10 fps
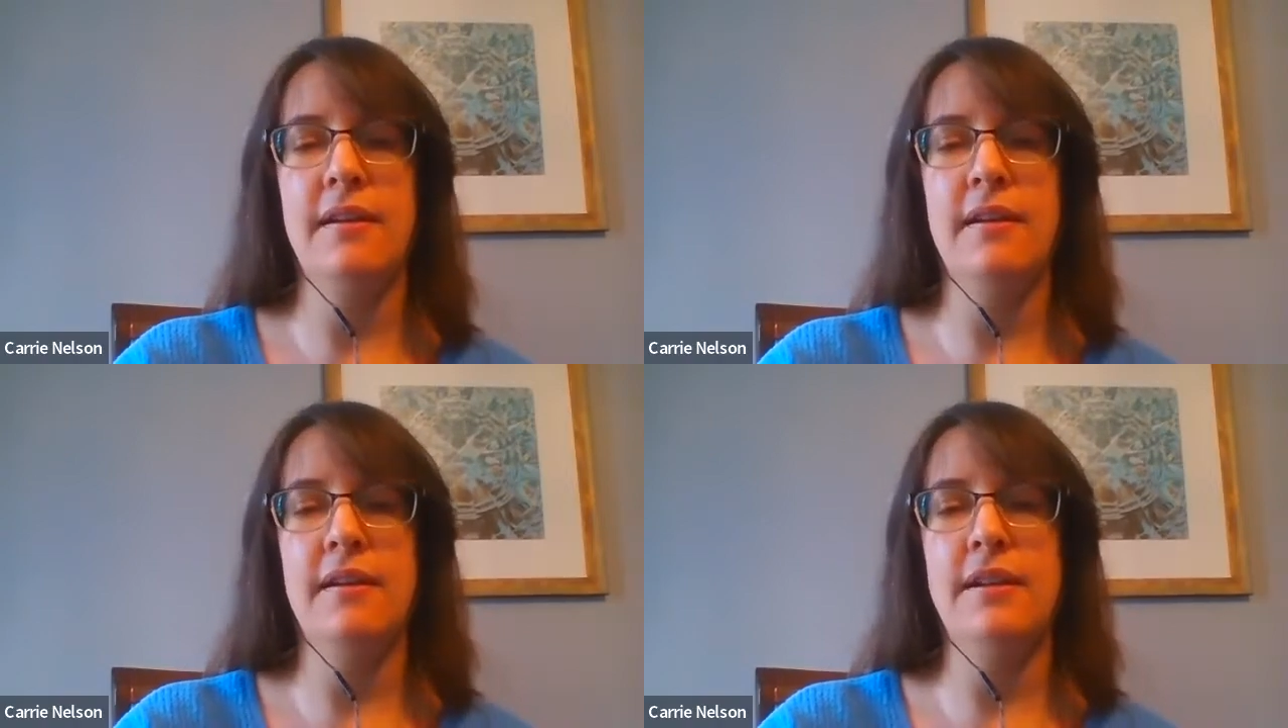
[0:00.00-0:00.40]

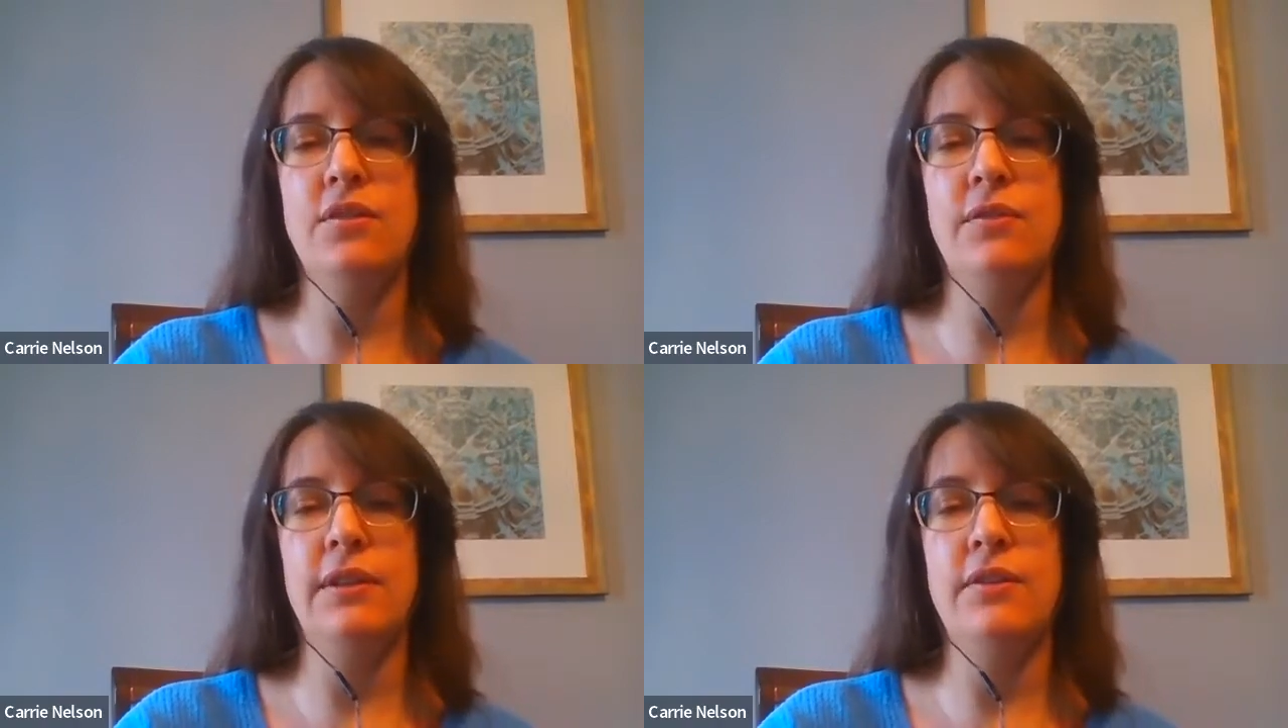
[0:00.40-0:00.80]
And
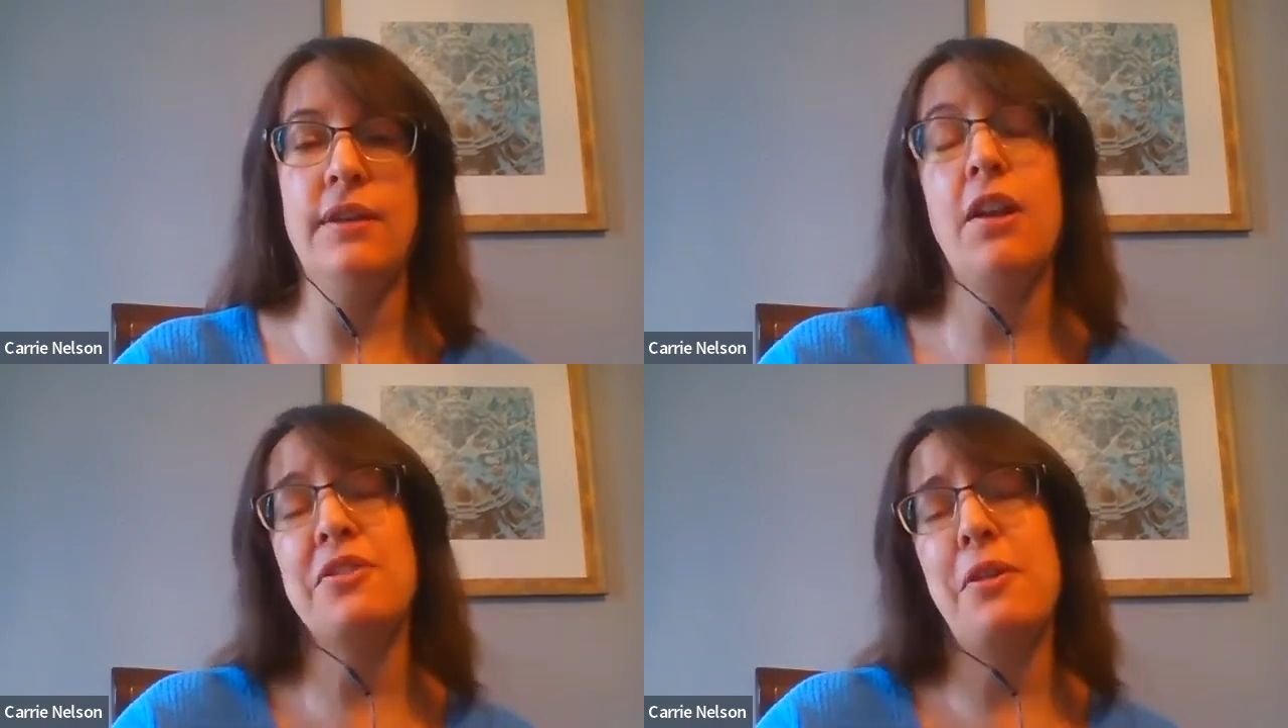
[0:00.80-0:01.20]
it's really
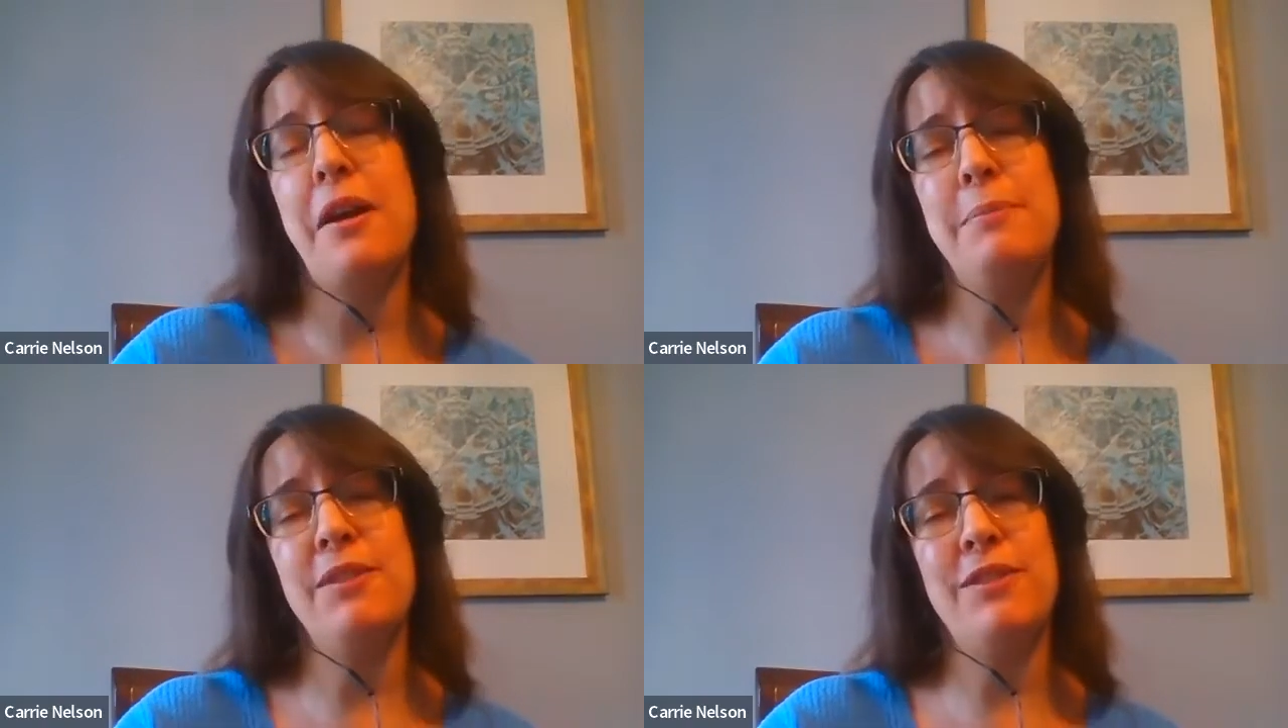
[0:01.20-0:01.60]
good. It also
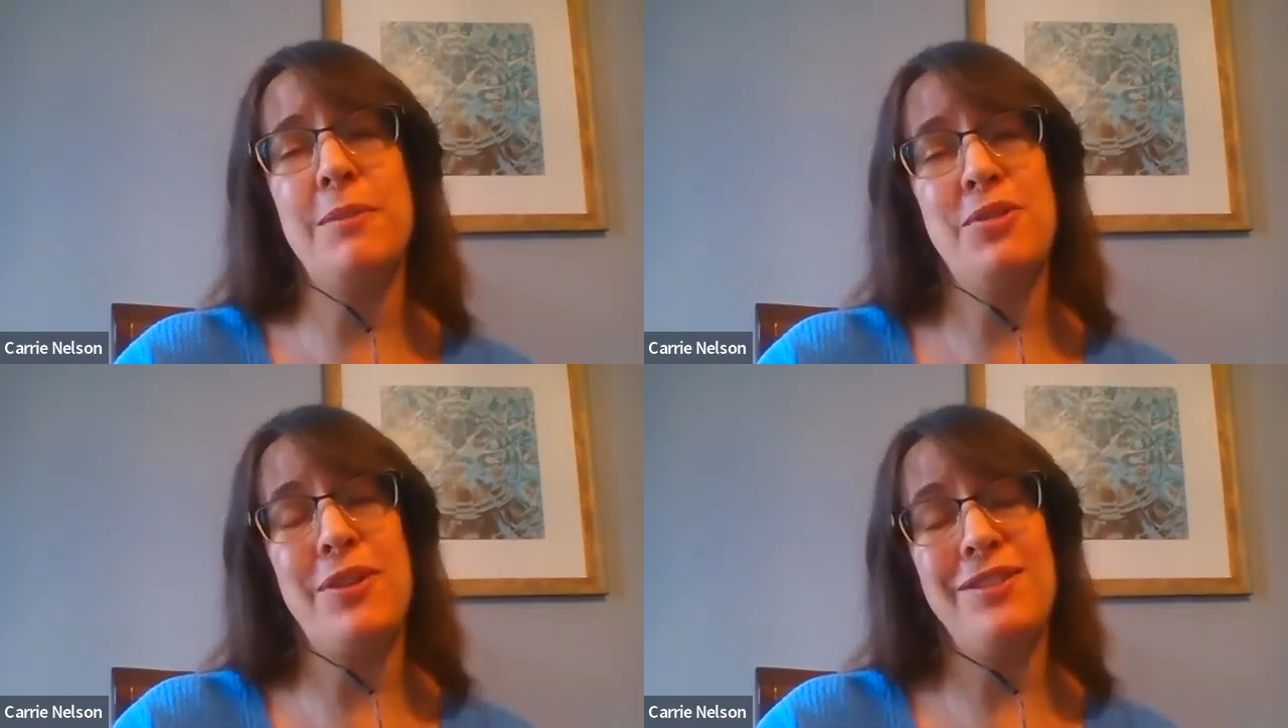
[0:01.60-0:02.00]
helps if
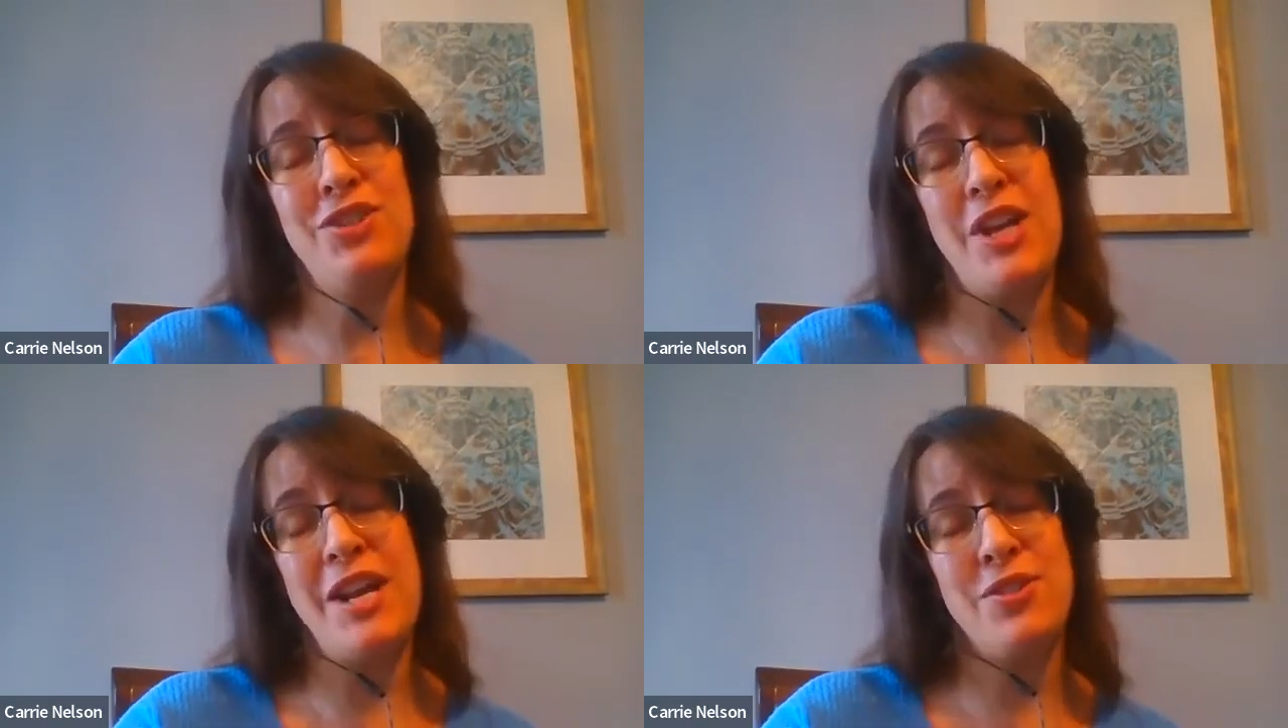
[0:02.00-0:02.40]
someone tries
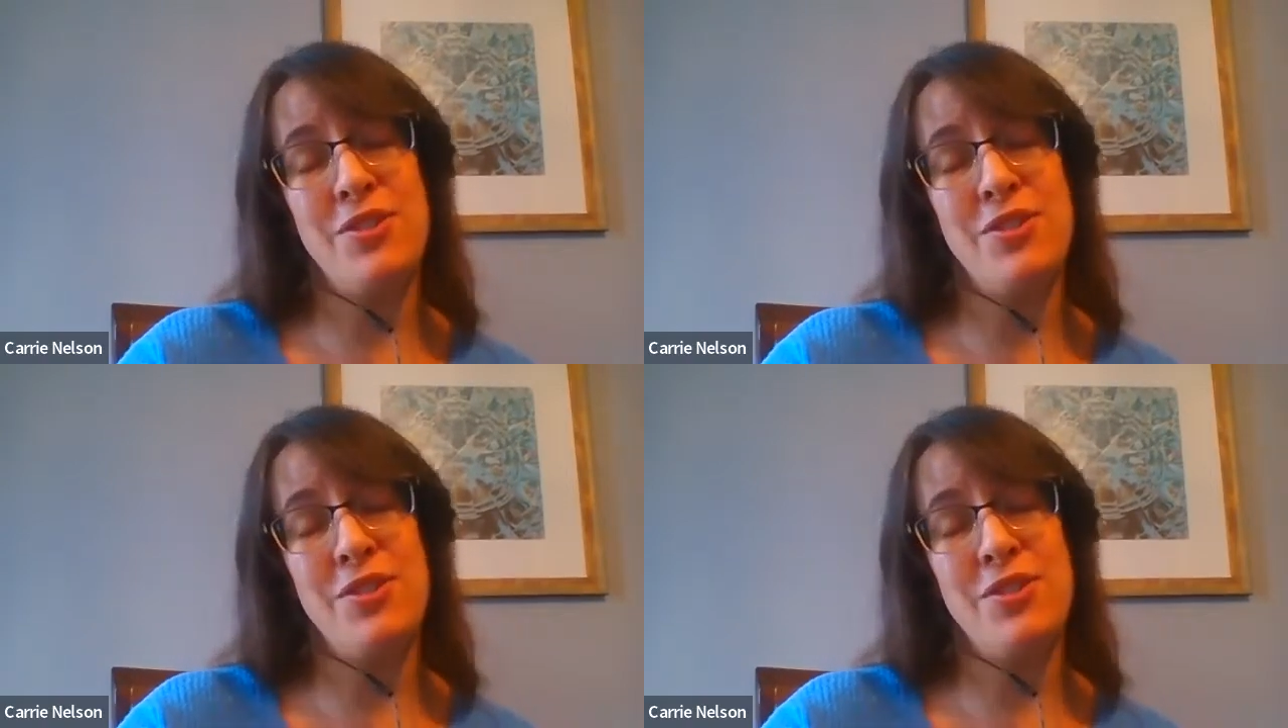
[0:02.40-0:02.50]
to change